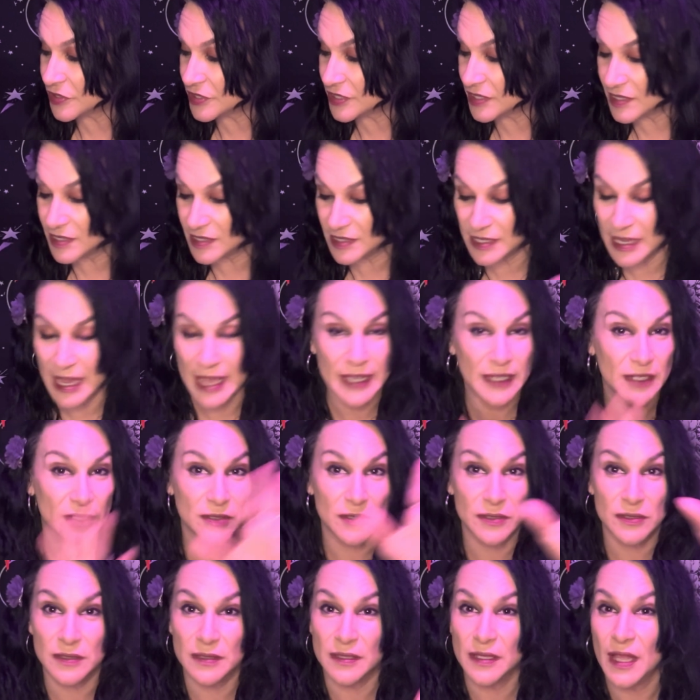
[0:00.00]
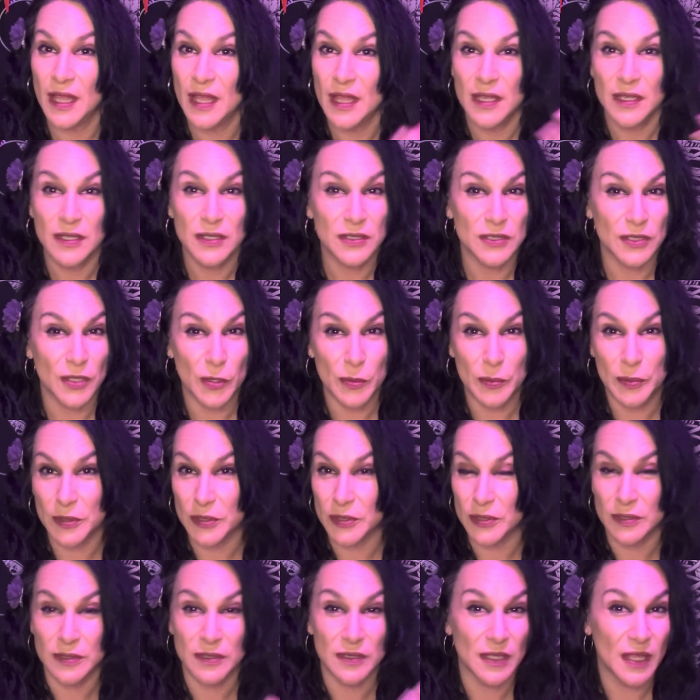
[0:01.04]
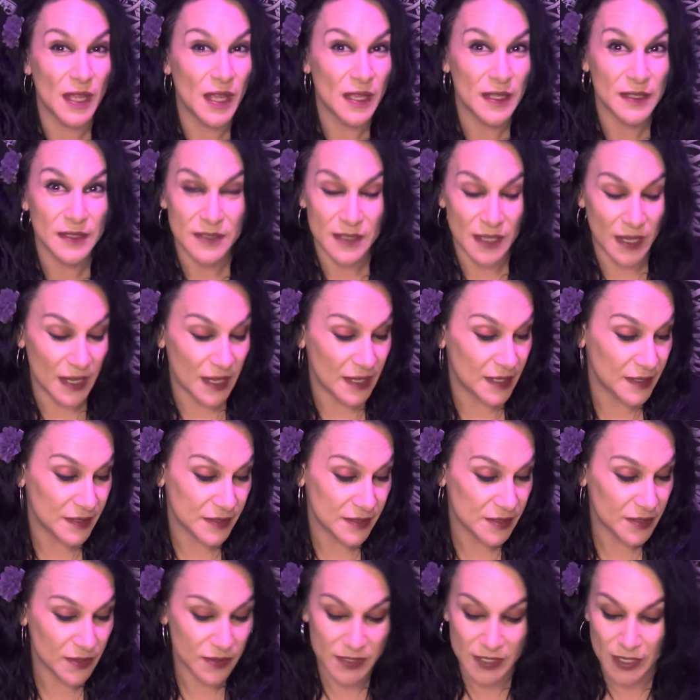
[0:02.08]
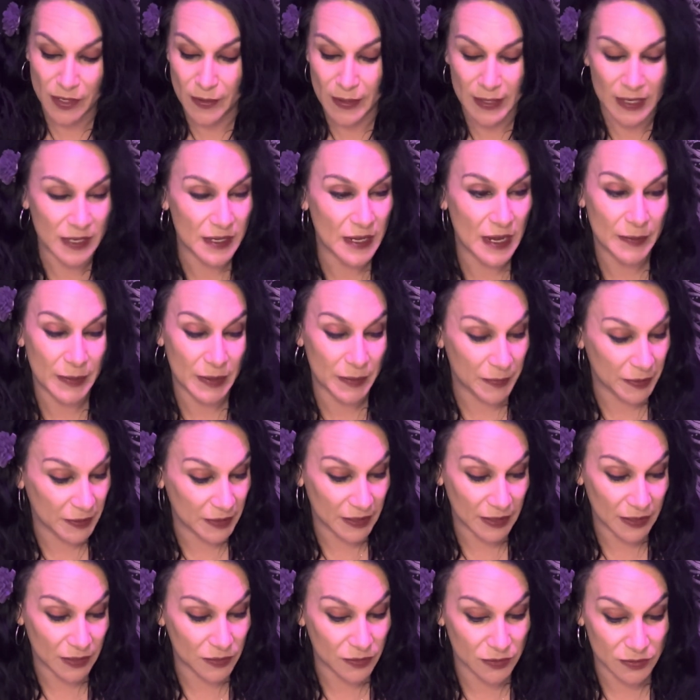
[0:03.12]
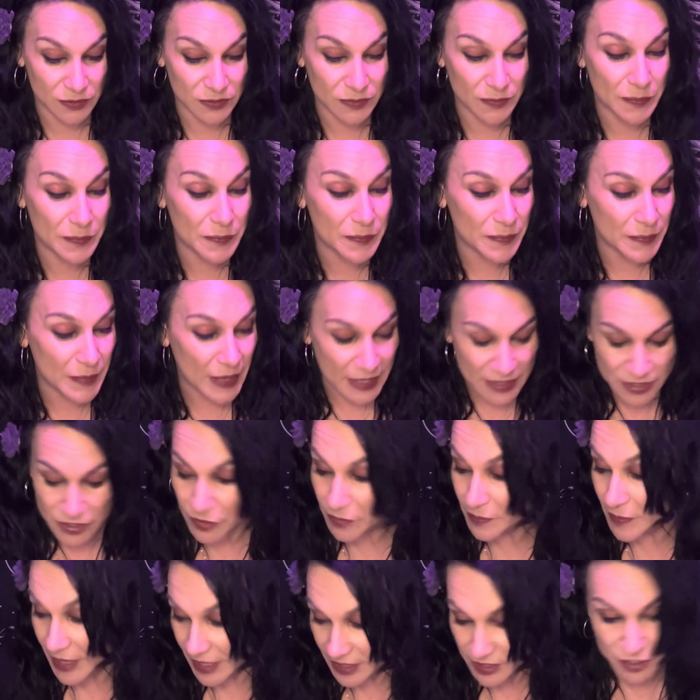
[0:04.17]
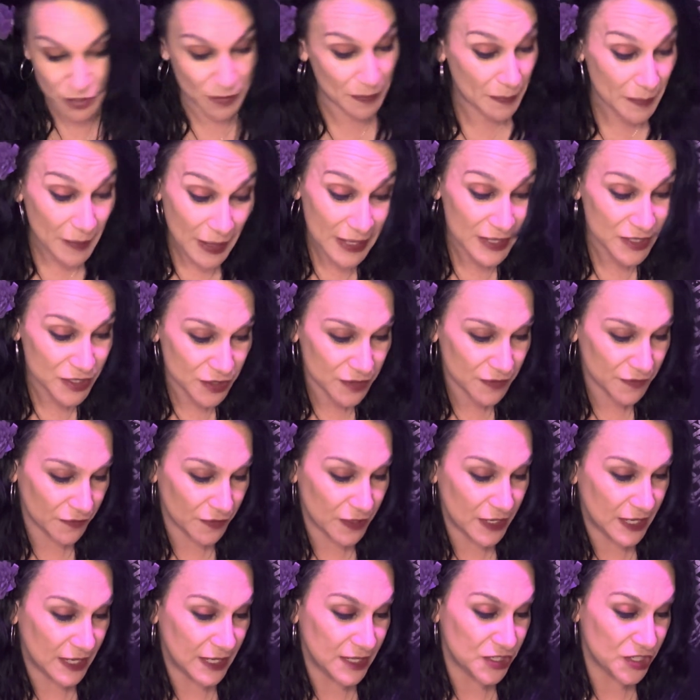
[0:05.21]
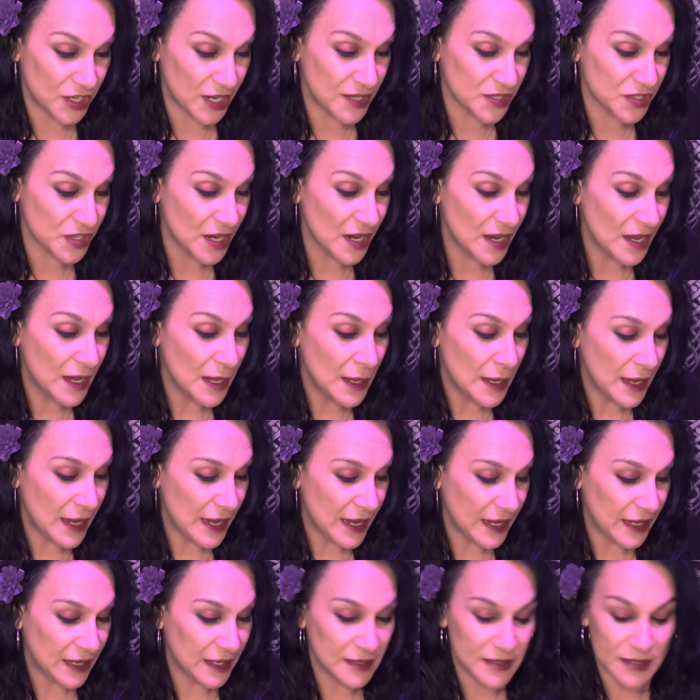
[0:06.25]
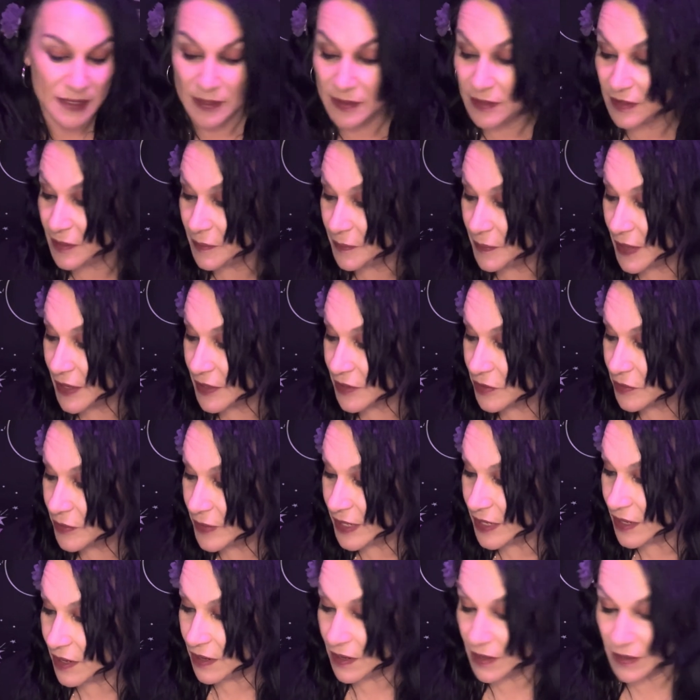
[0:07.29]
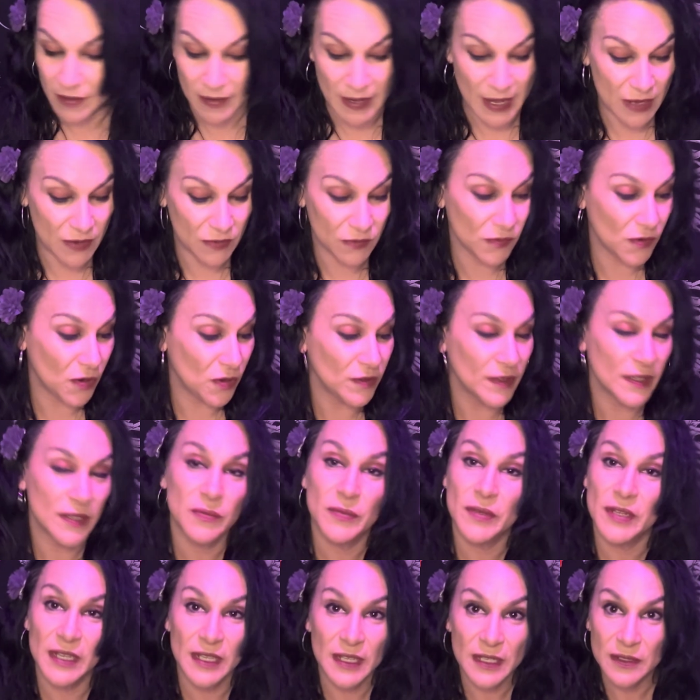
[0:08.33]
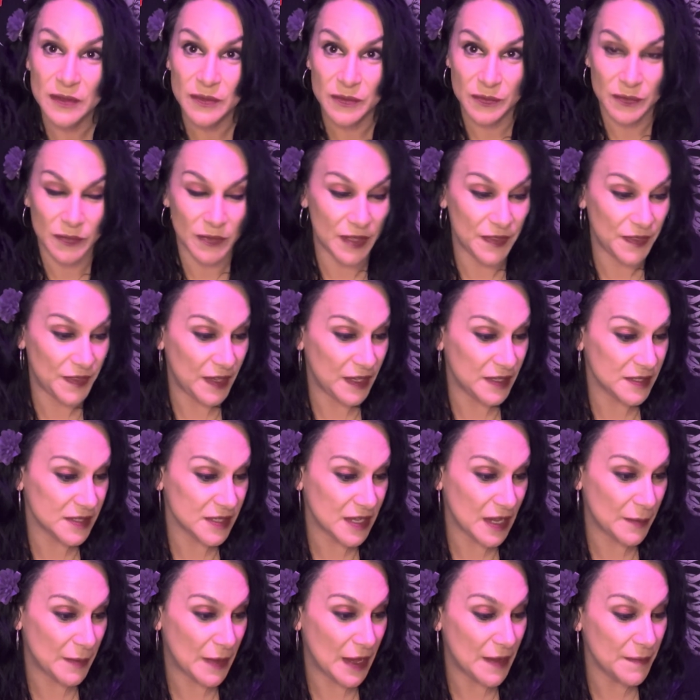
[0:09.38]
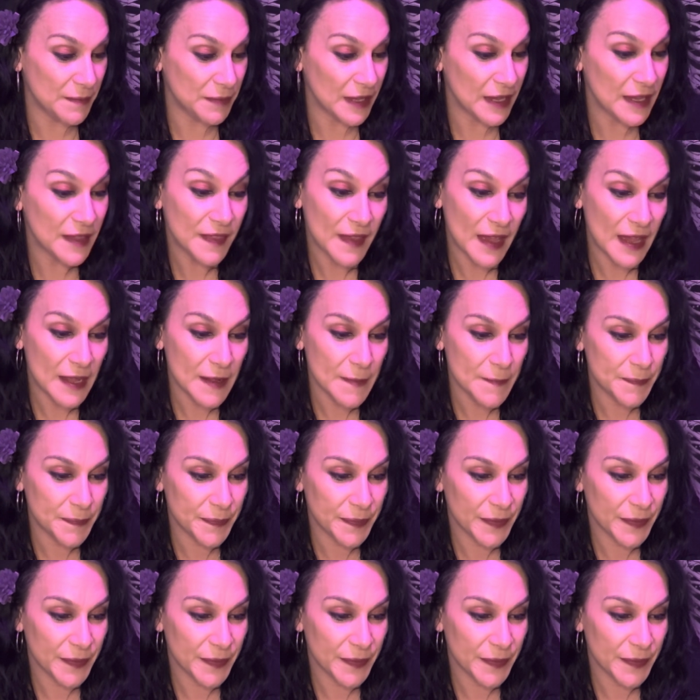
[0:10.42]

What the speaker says: societal, global, socioeconomic, political, major freaking change. And the better we are at rolling with it when things come up like that,